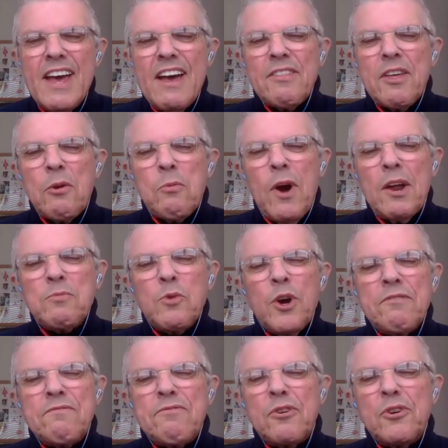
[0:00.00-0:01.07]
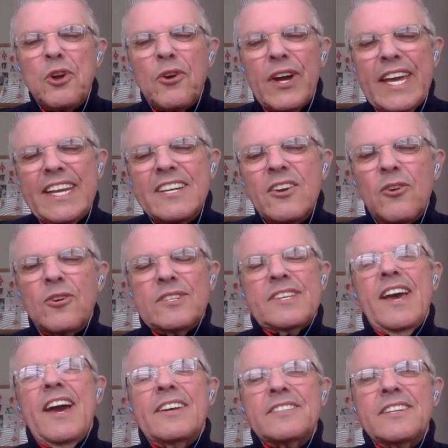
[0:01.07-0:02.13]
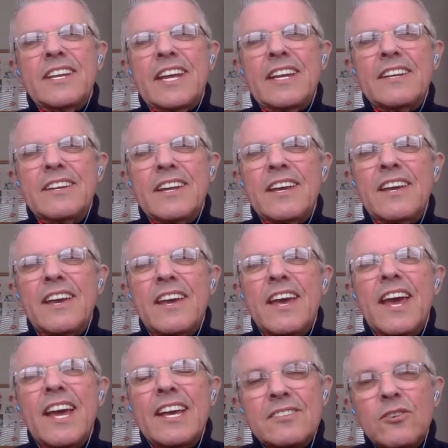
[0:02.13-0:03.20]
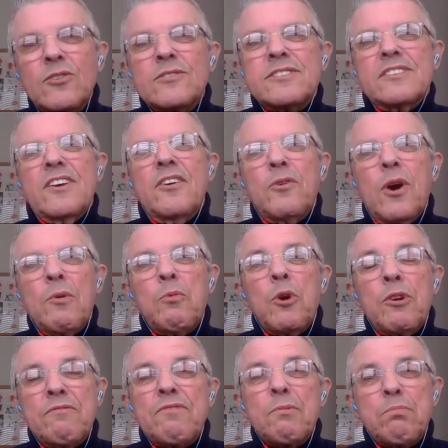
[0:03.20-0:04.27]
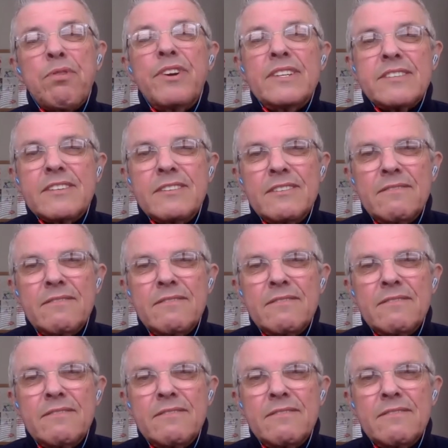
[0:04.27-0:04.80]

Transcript: that one word for your in-laws' house in Hindi is also a word for prison.